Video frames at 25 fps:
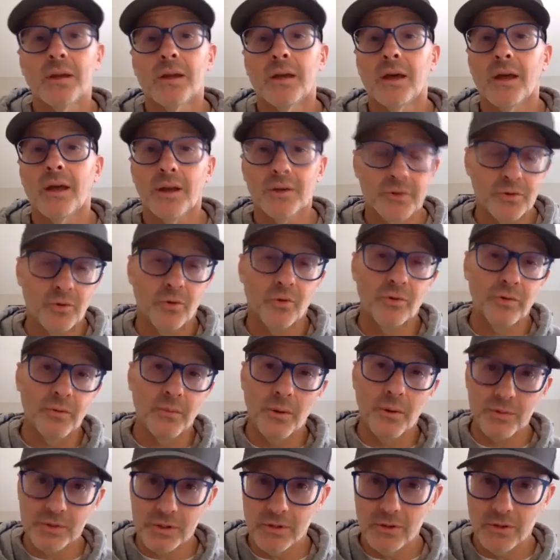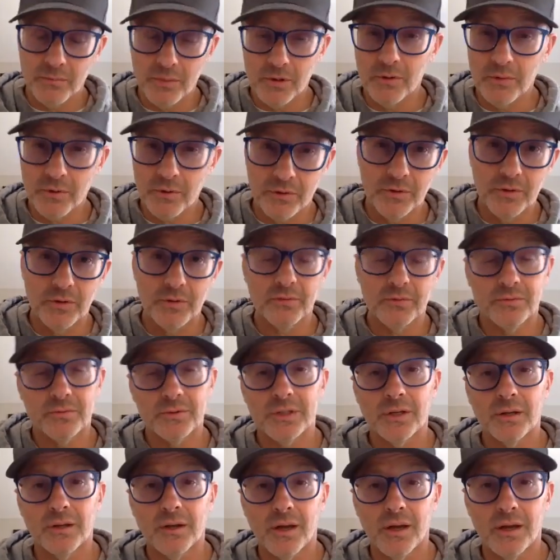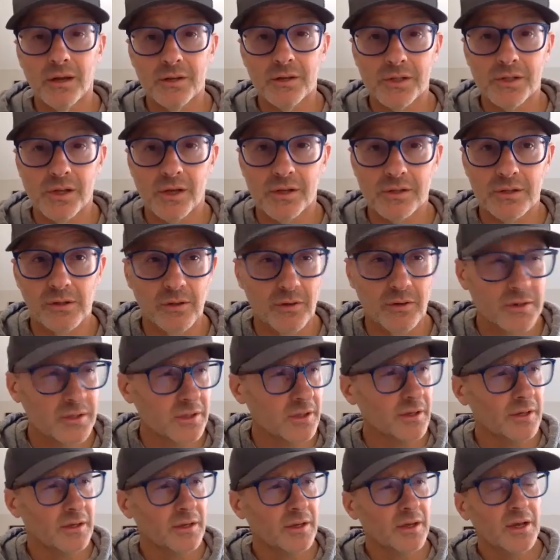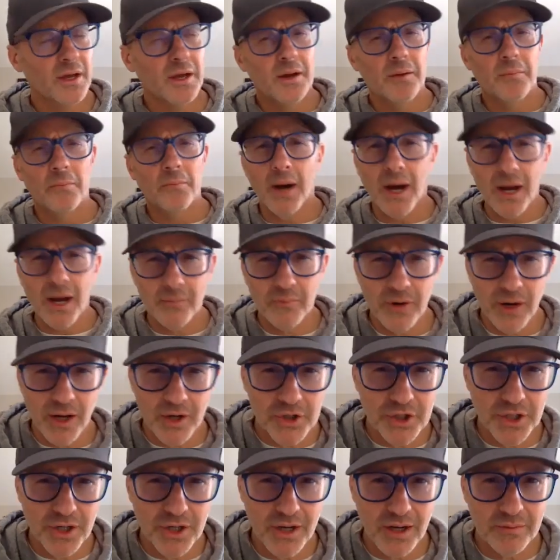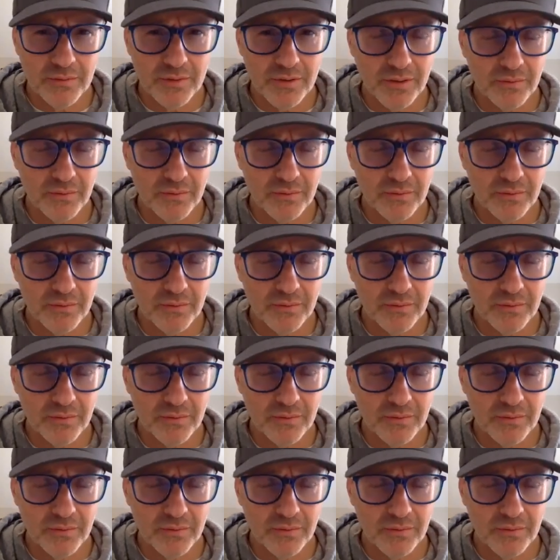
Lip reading: And I told him I was going to be with you today. And he says hello. He's like, my Brad Sham?